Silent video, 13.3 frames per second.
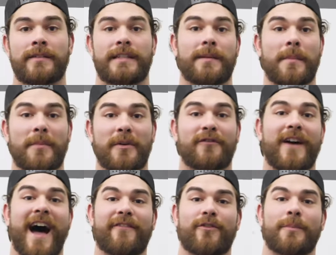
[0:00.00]
Tip number
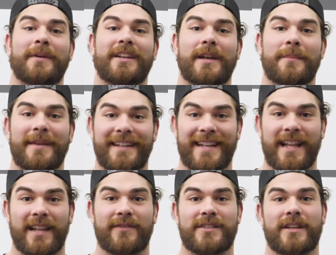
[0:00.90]
5 for building a big
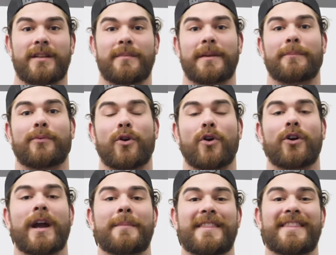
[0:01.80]
deadlift is gonna be
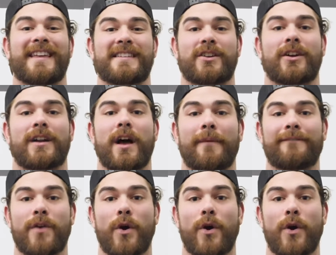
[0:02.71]
program in things that are gonna help